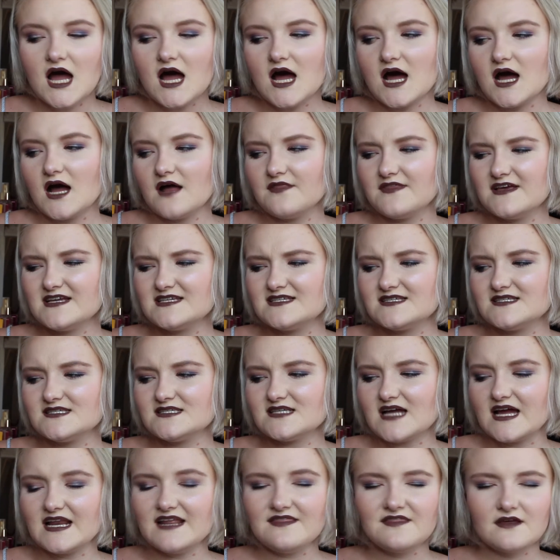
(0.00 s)
Uh,
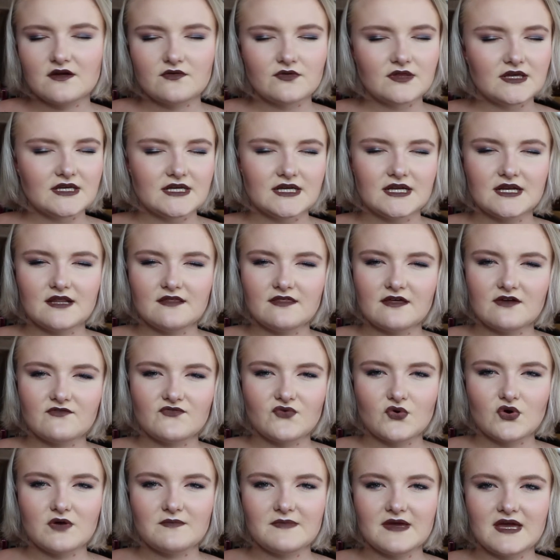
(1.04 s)
this, I didn't think really did anything
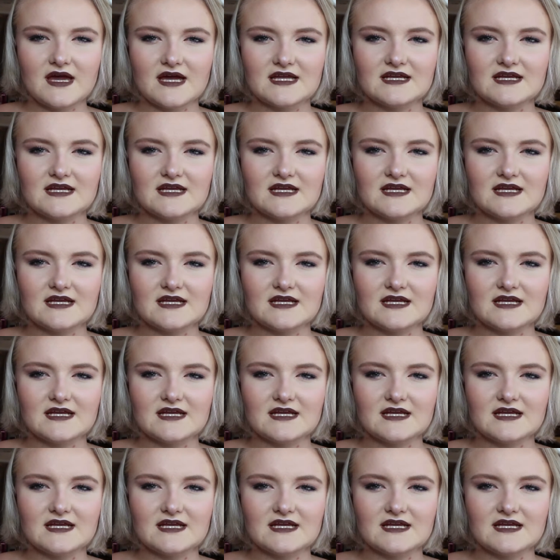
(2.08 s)
for me.